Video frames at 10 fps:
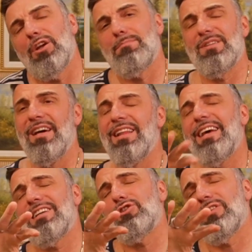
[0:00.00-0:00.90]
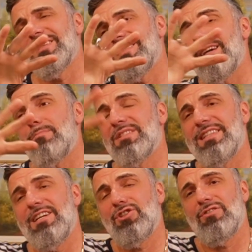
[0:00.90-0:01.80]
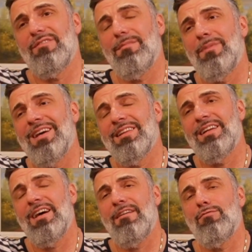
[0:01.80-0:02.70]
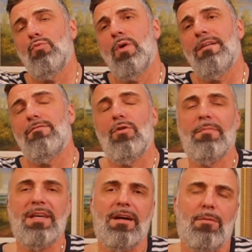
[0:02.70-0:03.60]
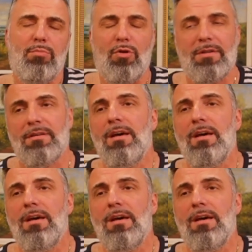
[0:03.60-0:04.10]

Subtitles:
electrical substation, mile and a half away from the airport.